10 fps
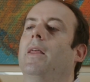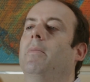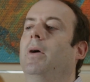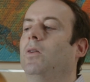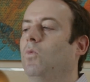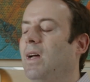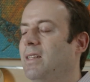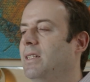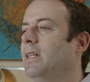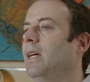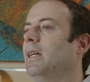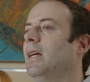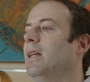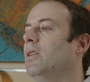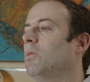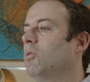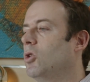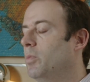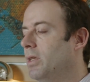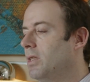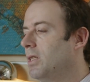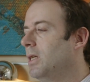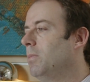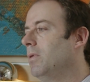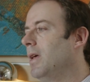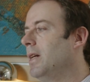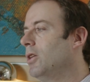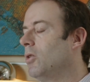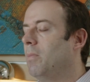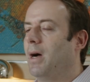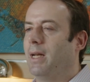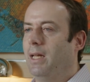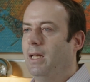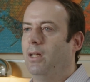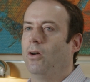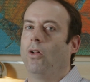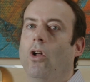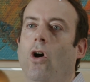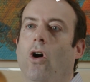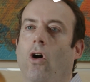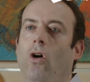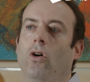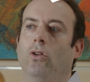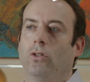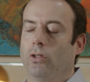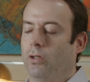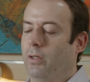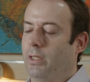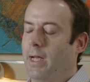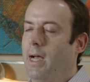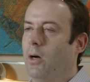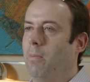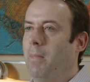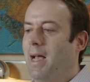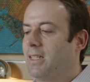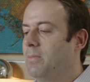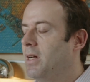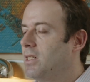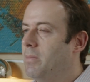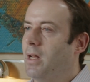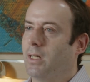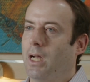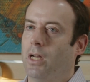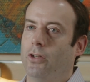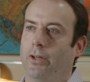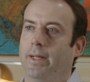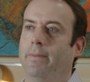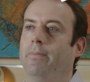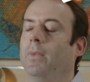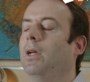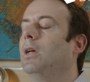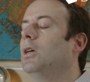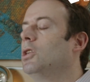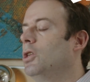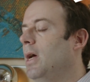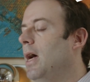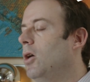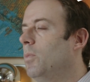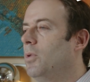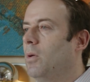then by resting and getting the appropriate sleep, letting your body heal, all are going to help maximize the mitochondria to help your